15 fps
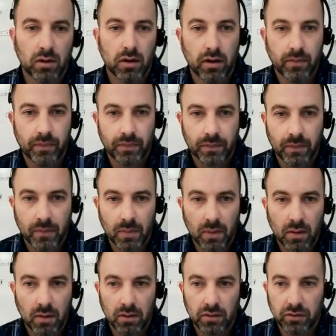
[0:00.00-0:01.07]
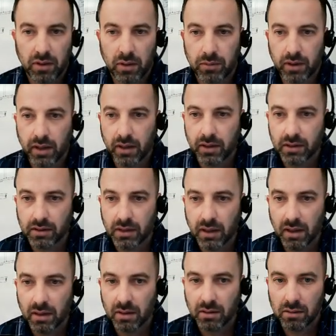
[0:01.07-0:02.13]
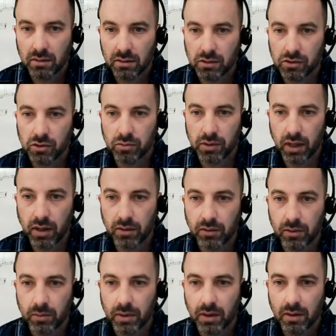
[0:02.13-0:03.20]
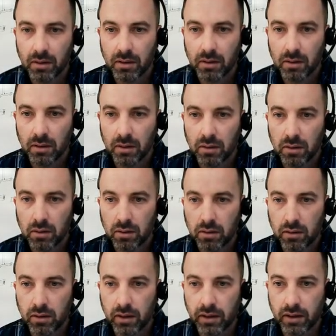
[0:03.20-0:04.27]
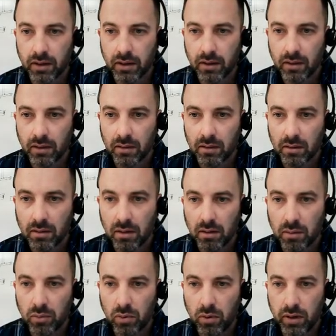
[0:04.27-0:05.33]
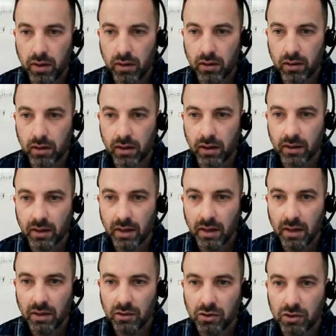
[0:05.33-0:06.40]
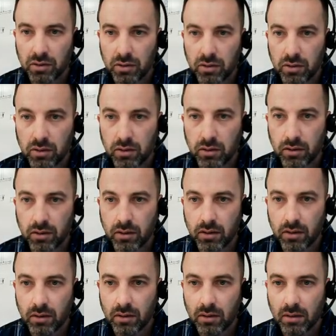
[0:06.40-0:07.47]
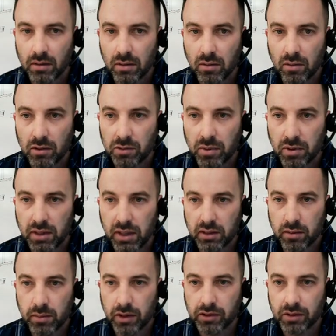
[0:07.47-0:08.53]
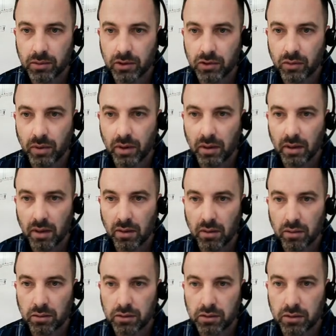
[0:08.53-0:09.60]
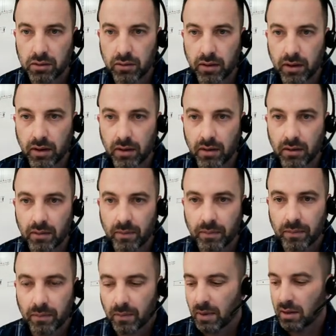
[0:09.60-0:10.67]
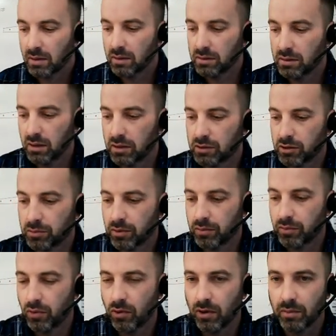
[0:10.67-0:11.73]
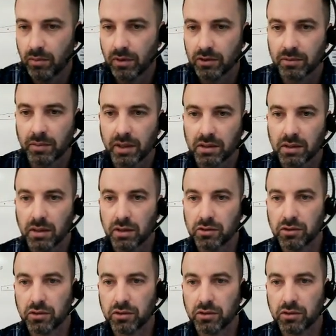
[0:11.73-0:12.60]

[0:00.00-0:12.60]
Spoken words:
Okay. Same thing on this side. Zoomed out a little bit. Click here, the point, click on the edge, Always put that dimension between the arrows right here. It's not super important, but just makes it